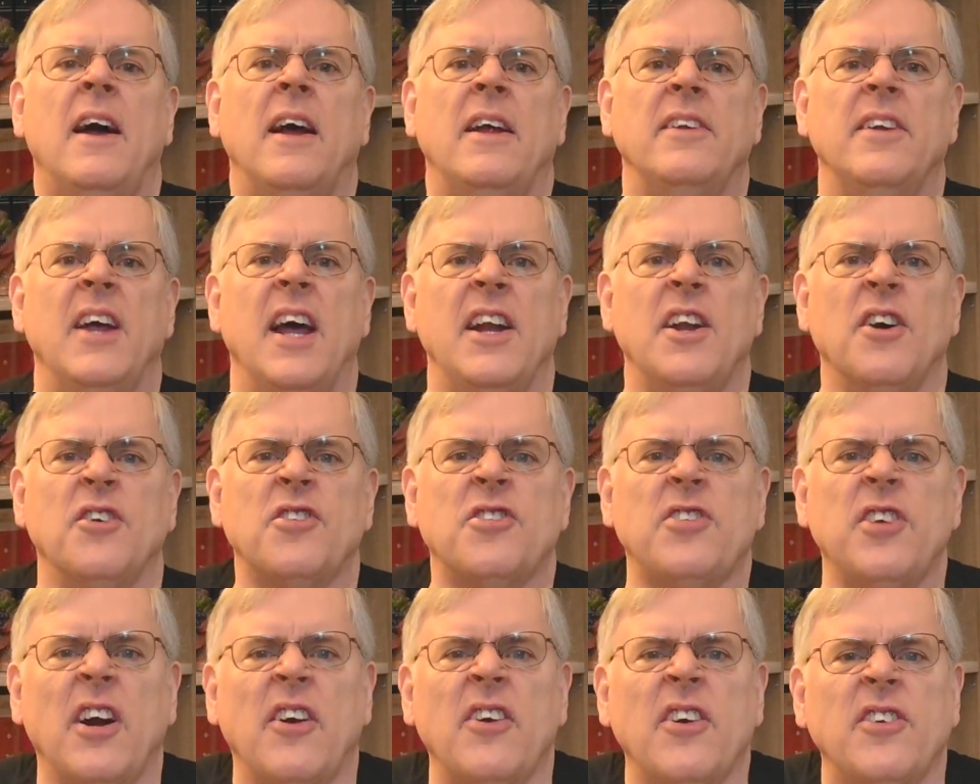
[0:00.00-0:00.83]
NATO
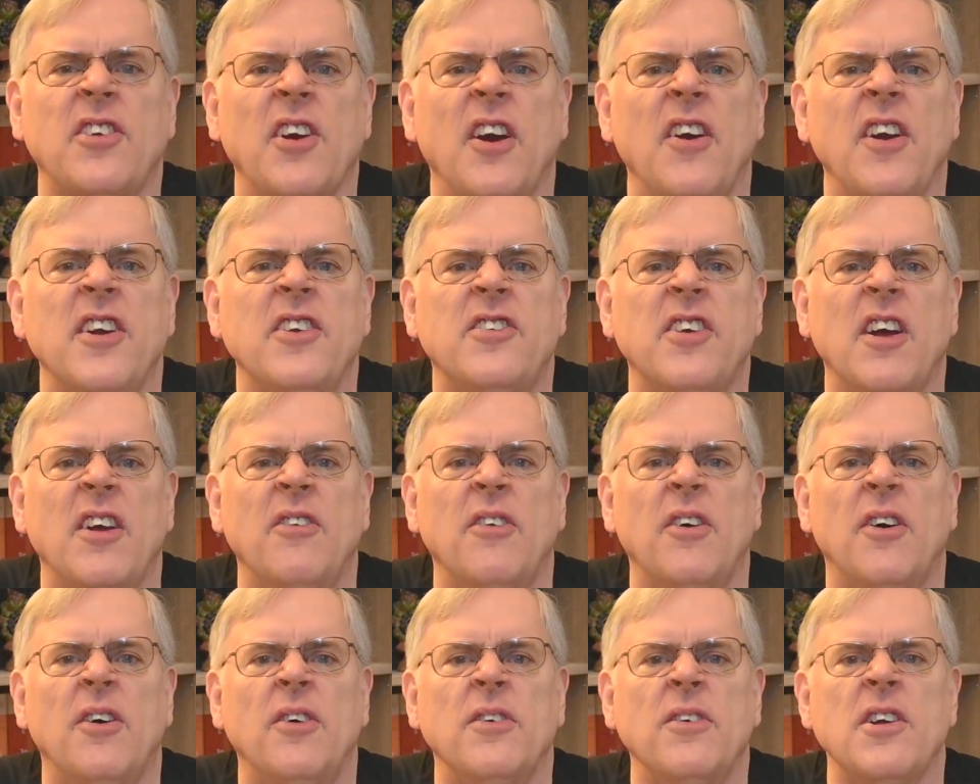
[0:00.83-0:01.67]
Secretary
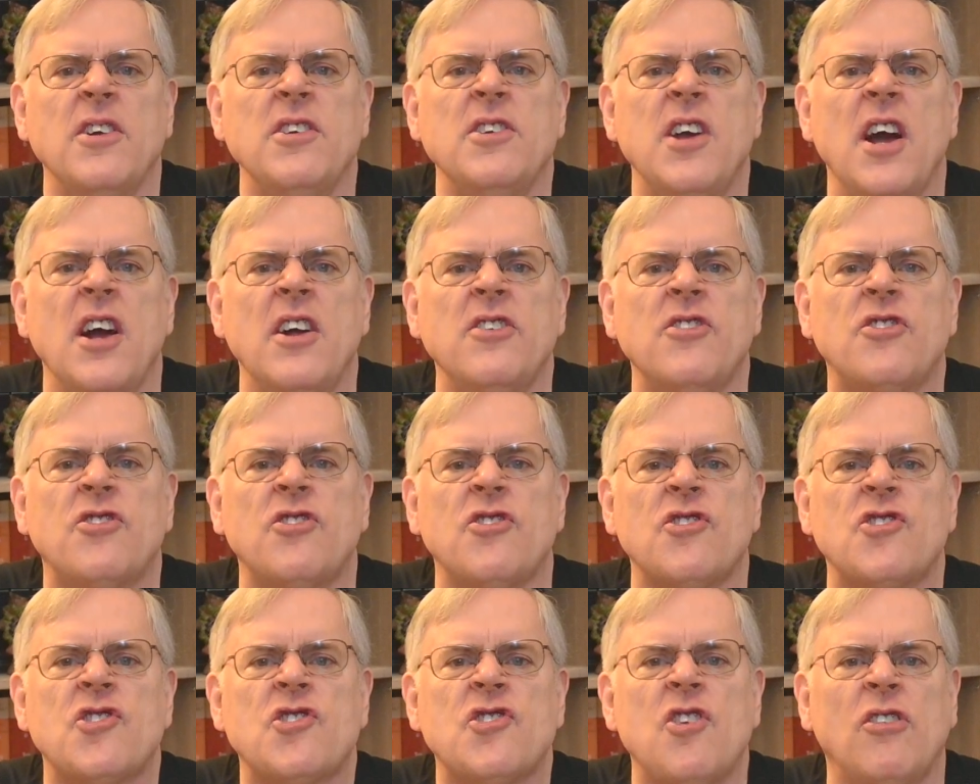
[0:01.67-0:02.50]
General Jens
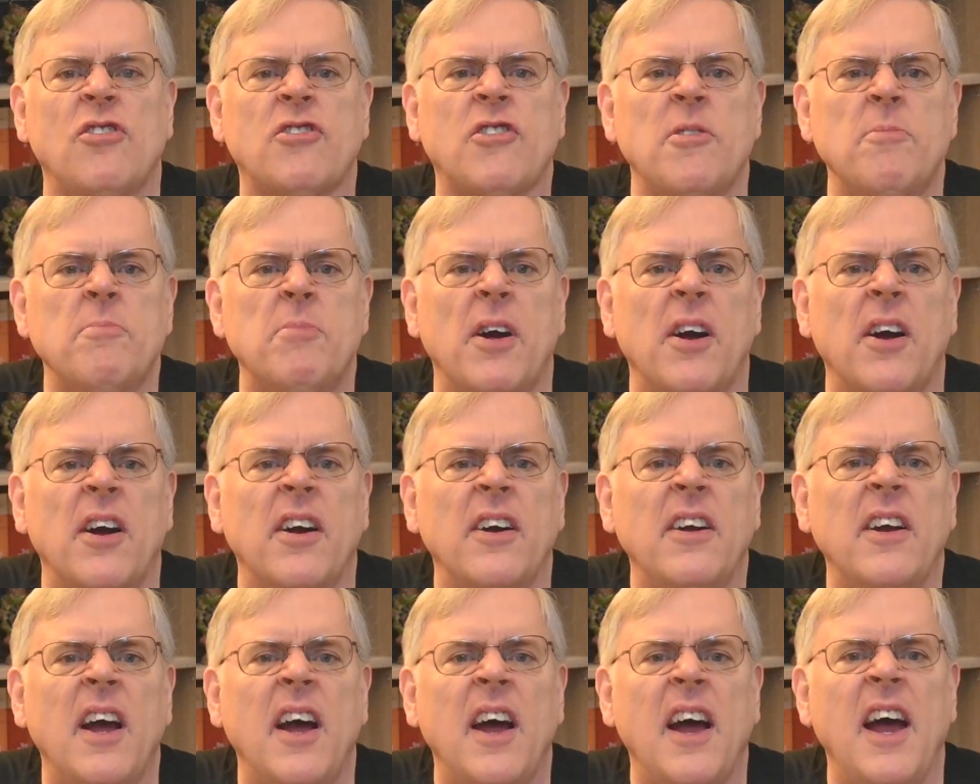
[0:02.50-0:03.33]

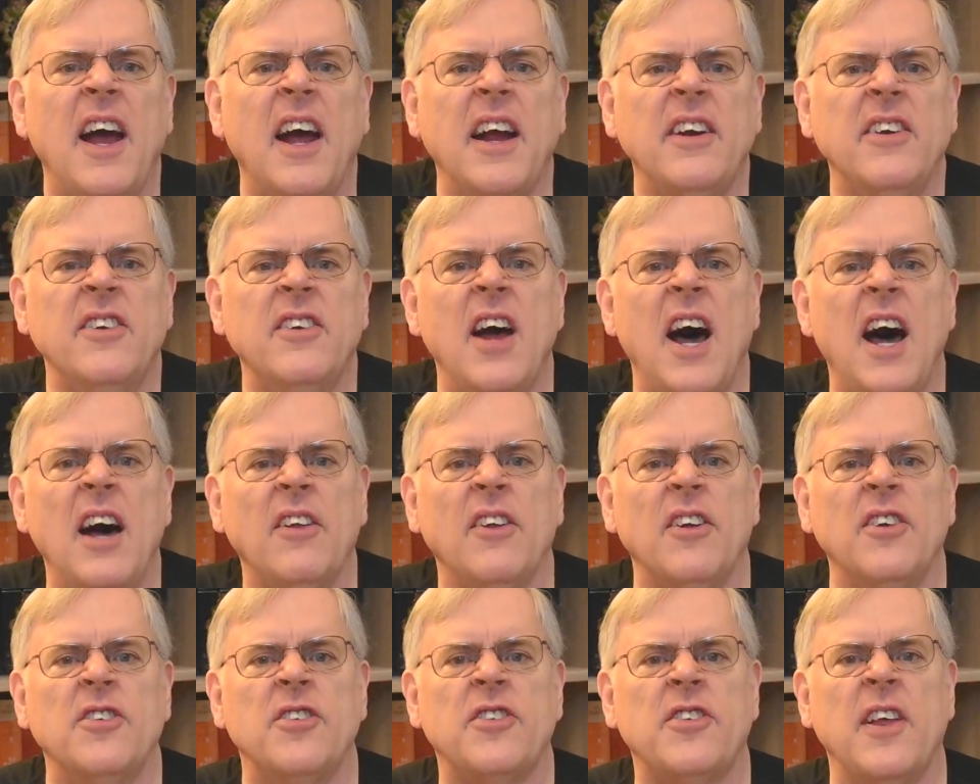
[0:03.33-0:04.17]
Stoltenberg
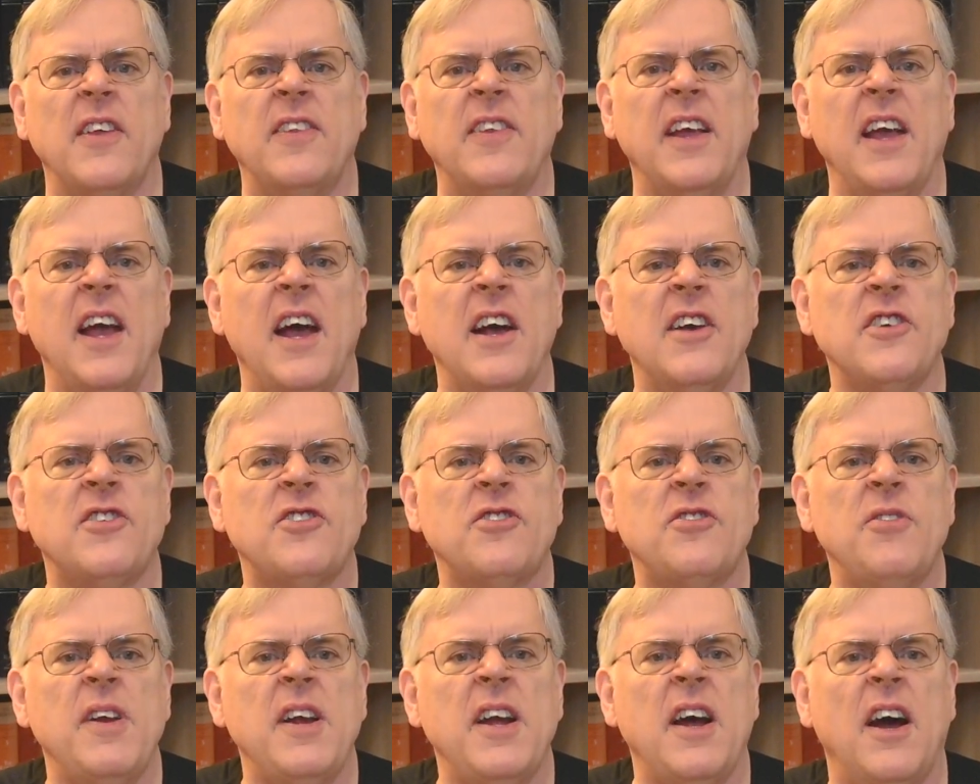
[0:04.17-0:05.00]
acknowledged that the
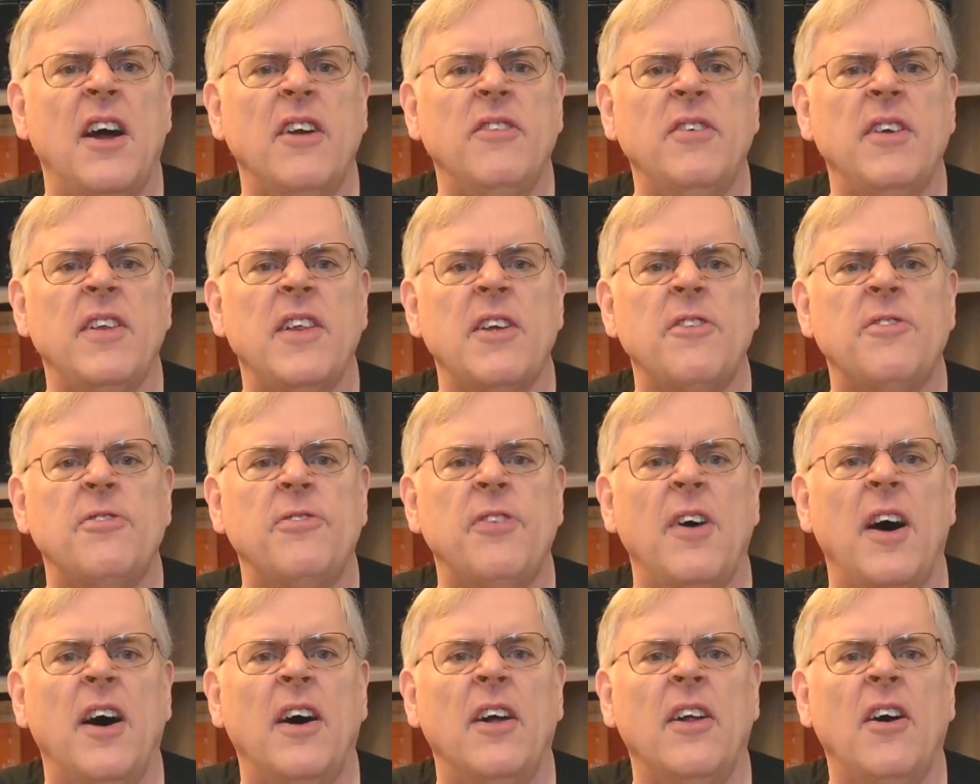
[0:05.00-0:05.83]
S-300 that
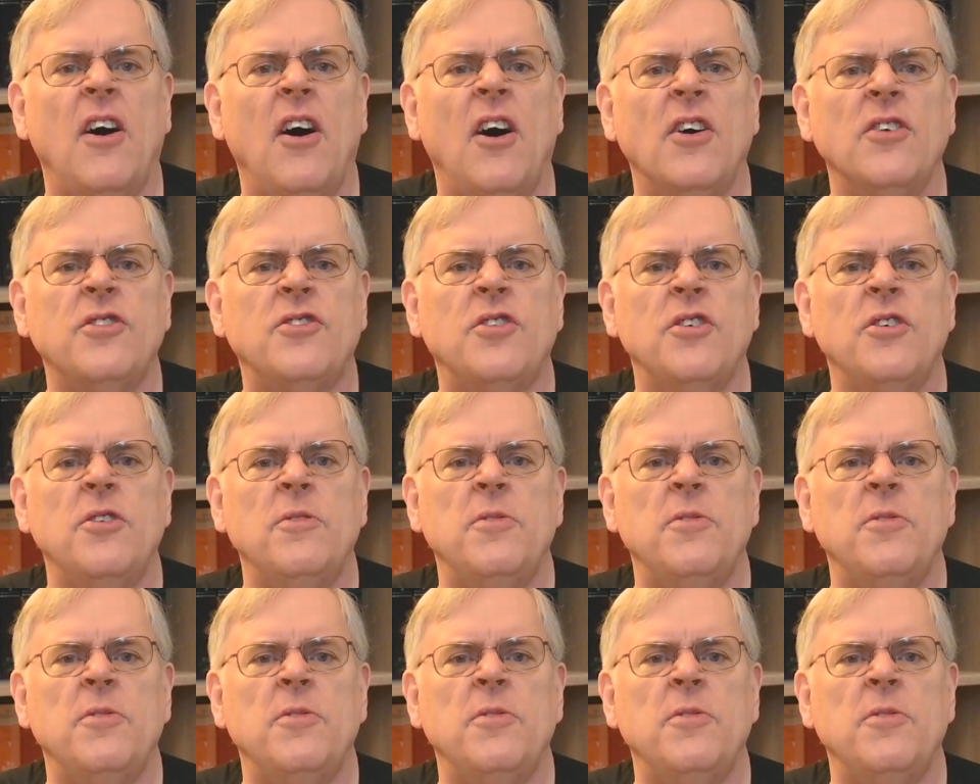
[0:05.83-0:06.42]
fell onto